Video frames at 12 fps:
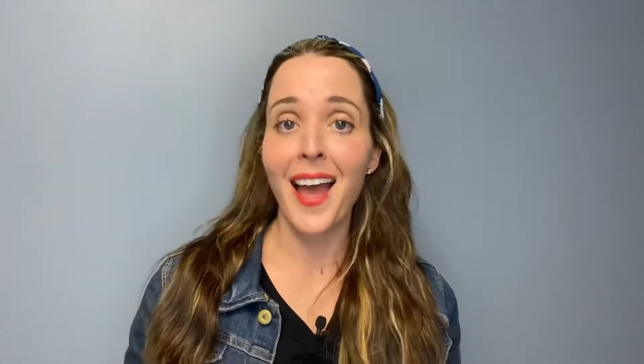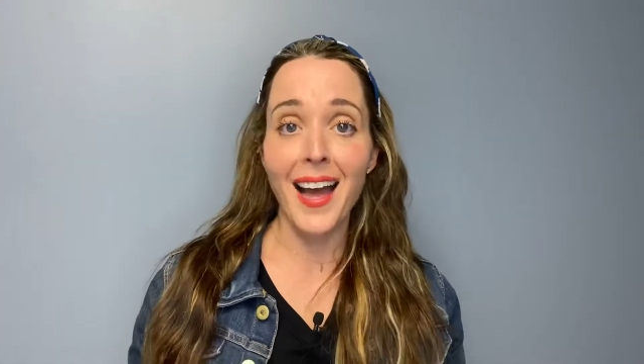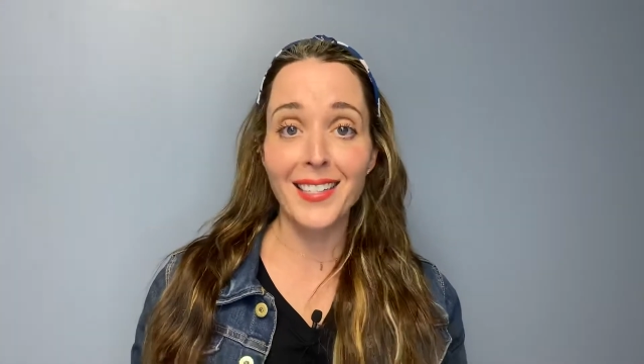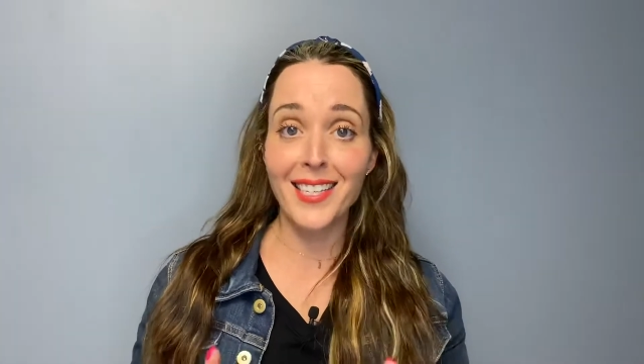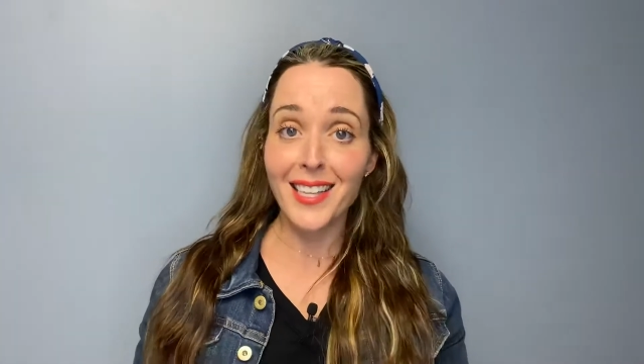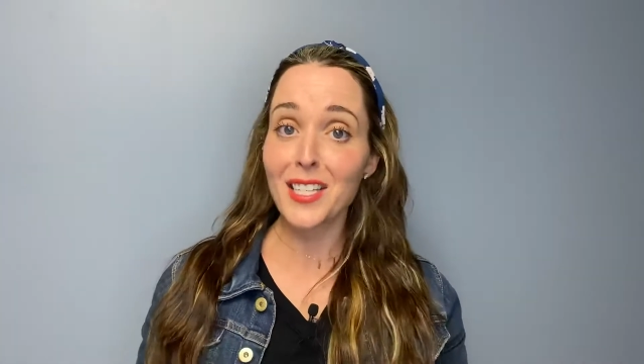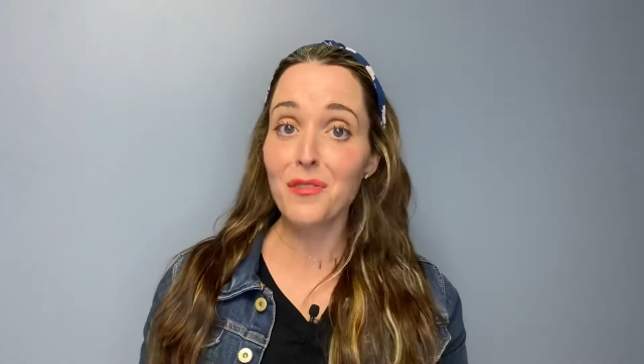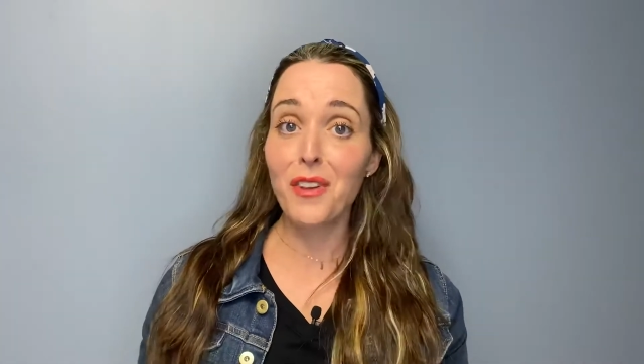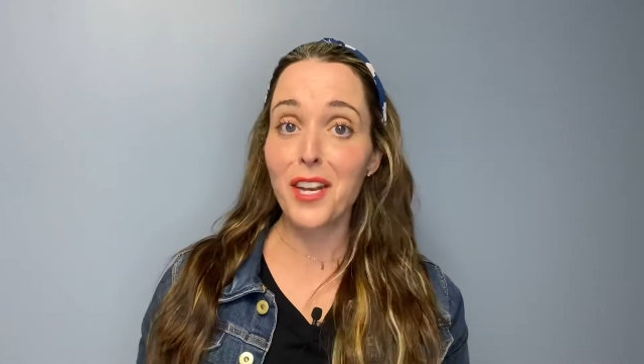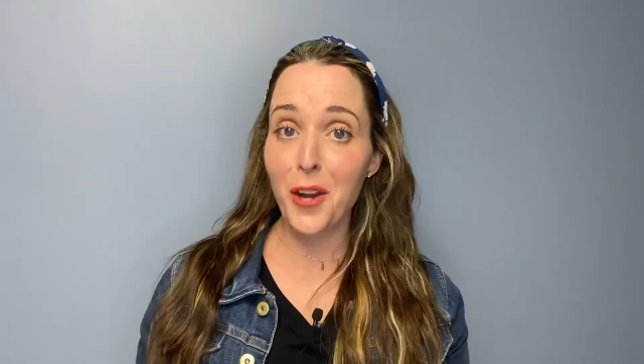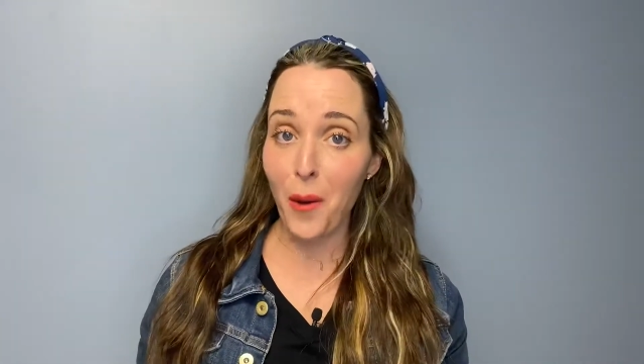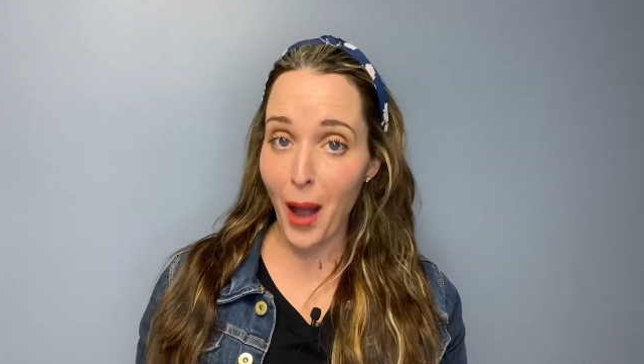Did this
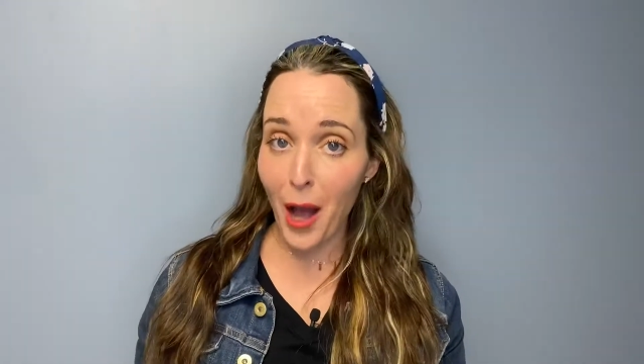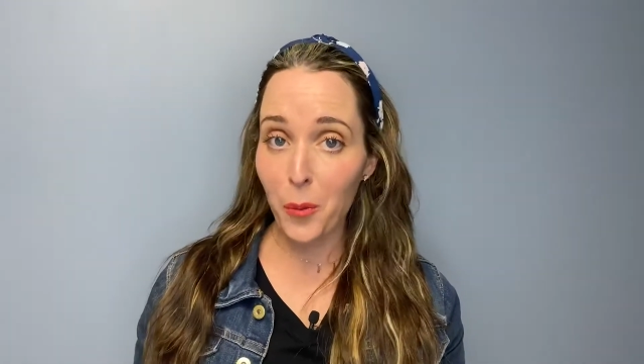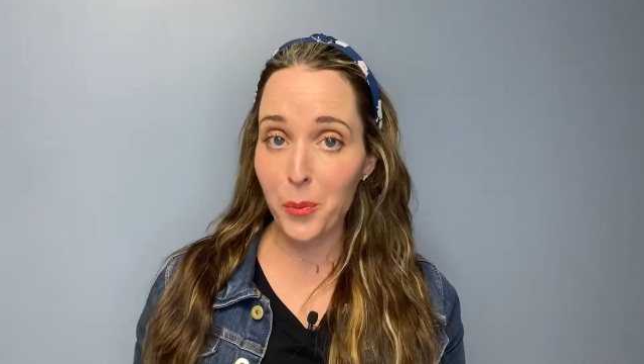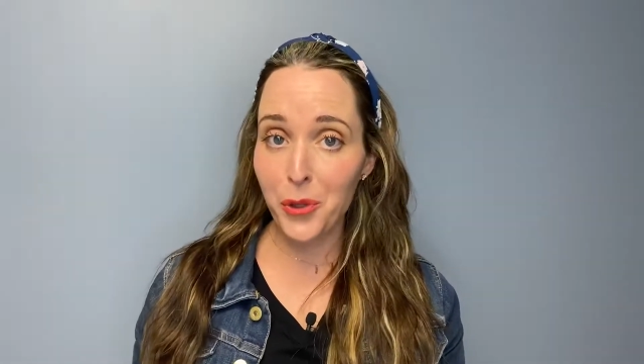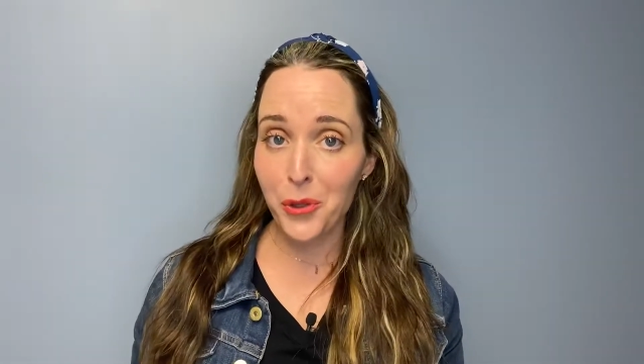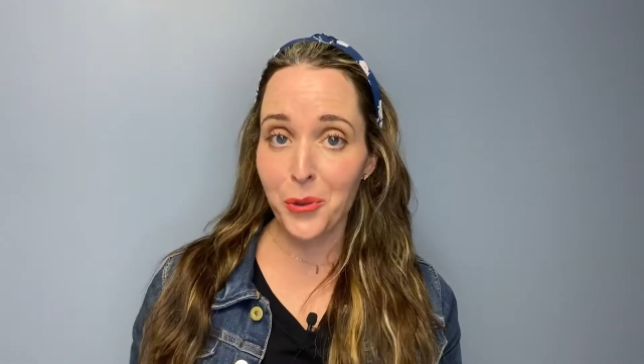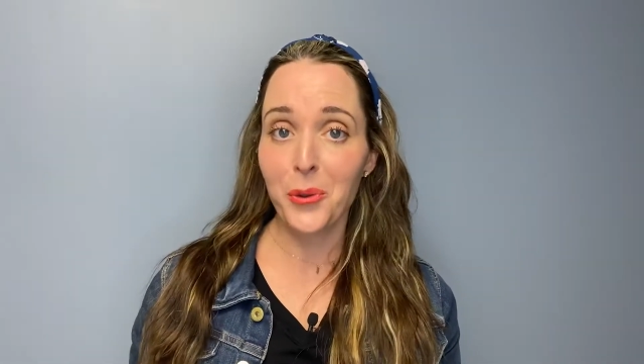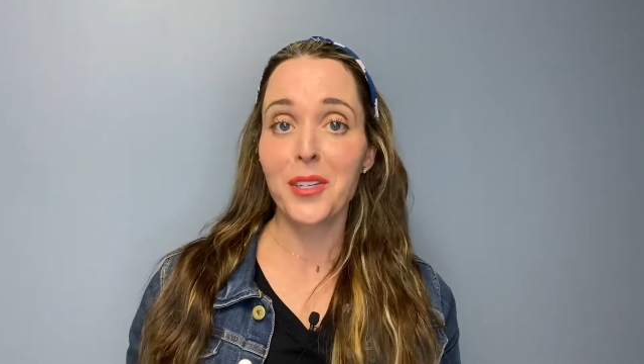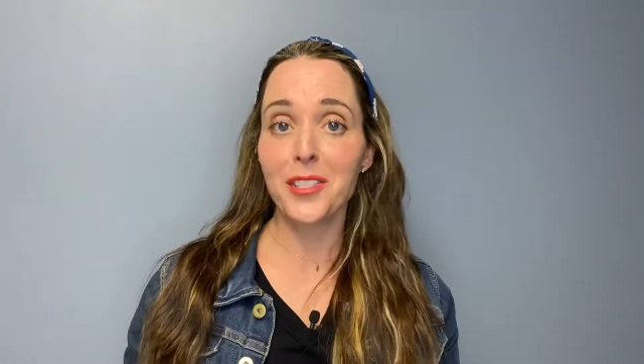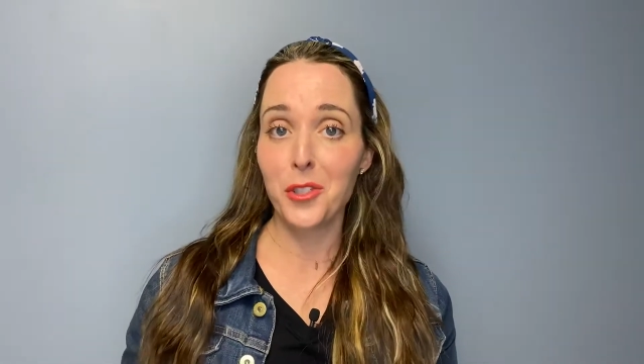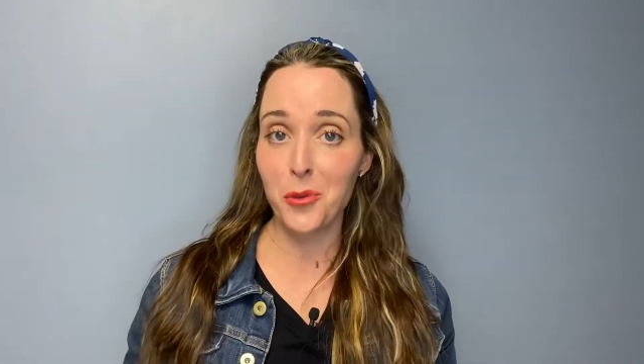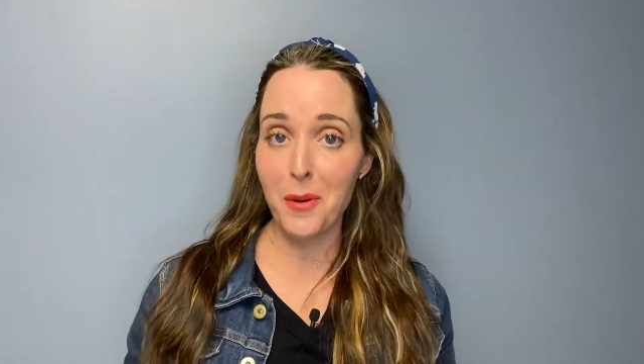video help you
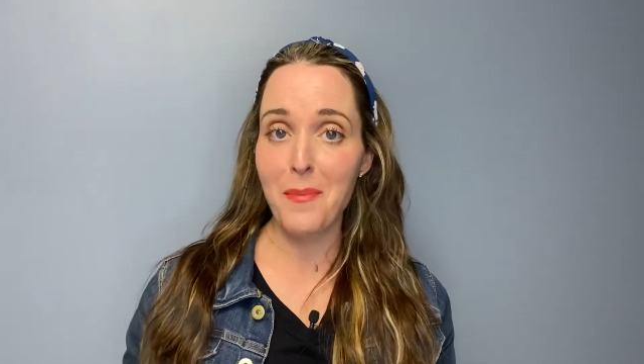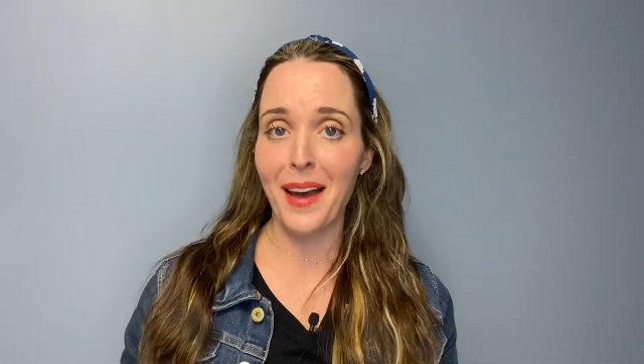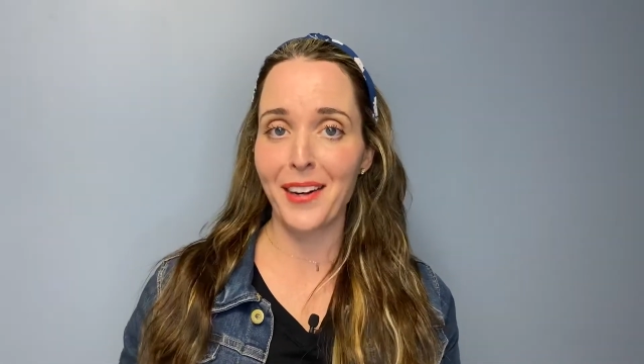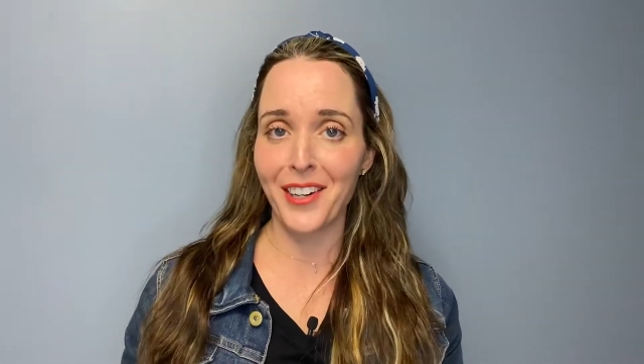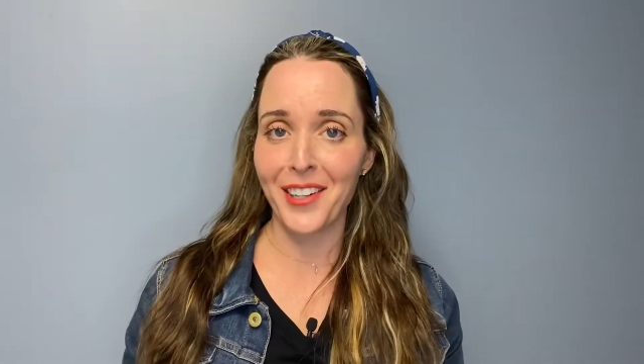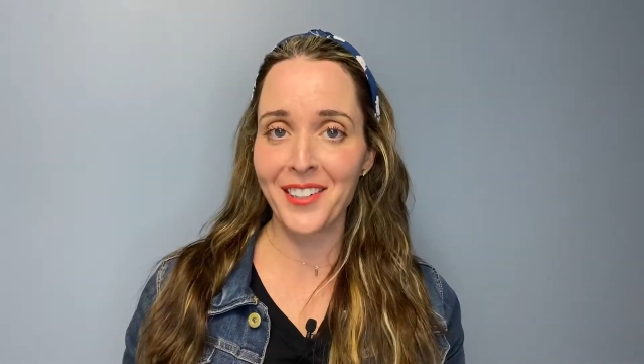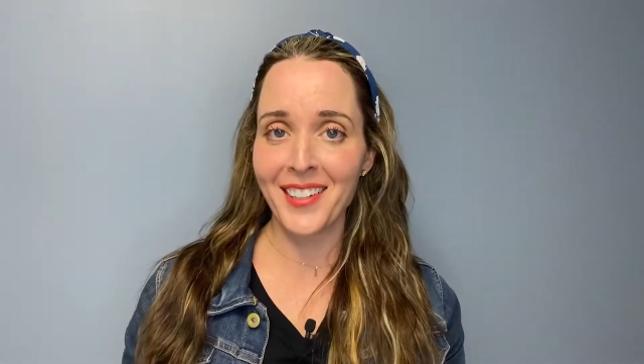do it better?